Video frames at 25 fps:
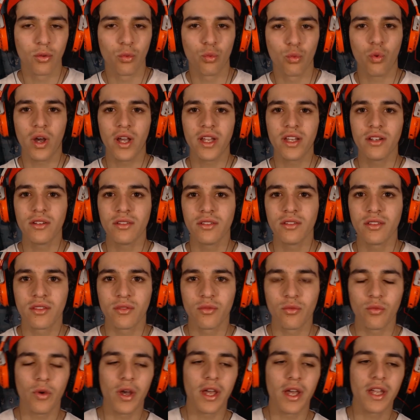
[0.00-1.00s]
Why
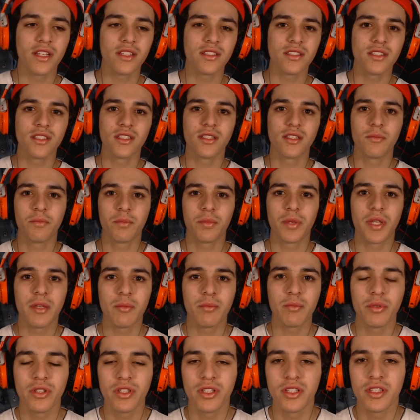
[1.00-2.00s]
doesn't the
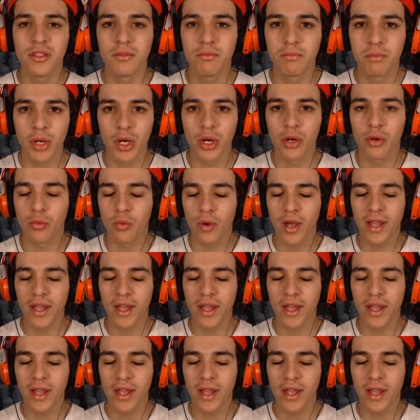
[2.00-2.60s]
people in the boat,